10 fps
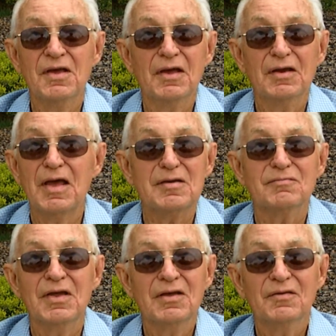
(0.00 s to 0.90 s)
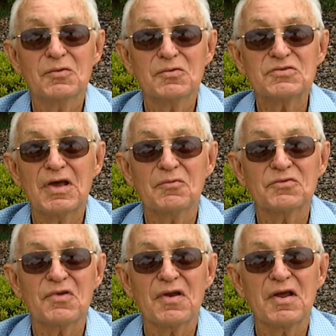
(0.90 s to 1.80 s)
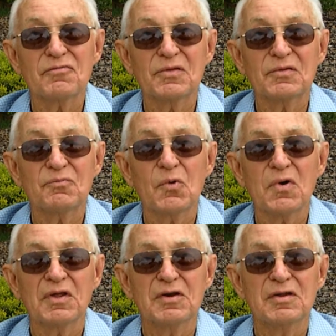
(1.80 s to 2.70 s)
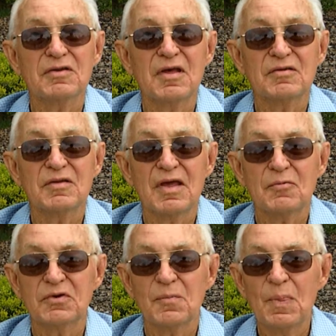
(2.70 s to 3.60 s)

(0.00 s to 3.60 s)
and of course, that was right after the war ended, and they would